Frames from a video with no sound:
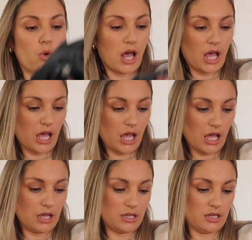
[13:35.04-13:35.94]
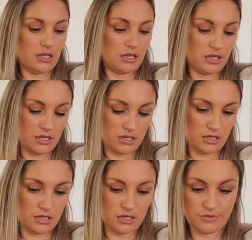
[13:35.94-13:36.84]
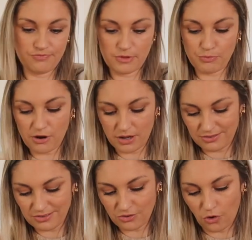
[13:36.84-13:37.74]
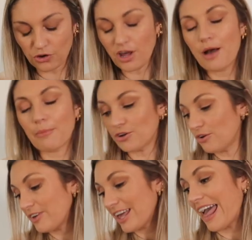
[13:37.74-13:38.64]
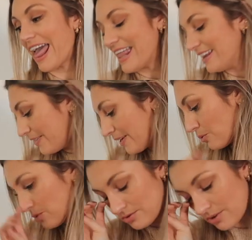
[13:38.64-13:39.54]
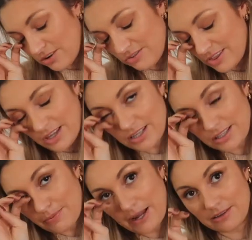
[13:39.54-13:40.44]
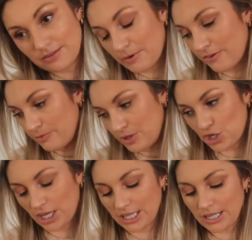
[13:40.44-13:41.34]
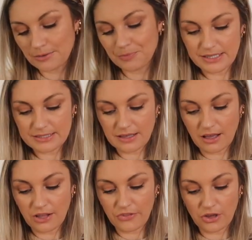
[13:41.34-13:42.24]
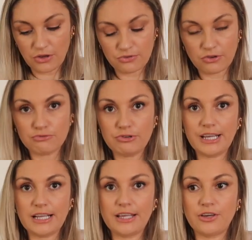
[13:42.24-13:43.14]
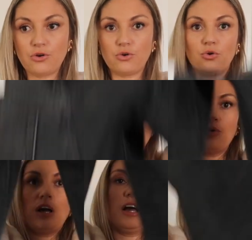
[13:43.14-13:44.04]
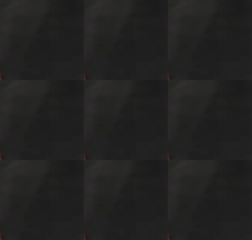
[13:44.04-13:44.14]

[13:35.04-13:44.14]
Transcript: were, the price was gone, but I don't think anything was over £30 apart from the jacket. These are those really cool,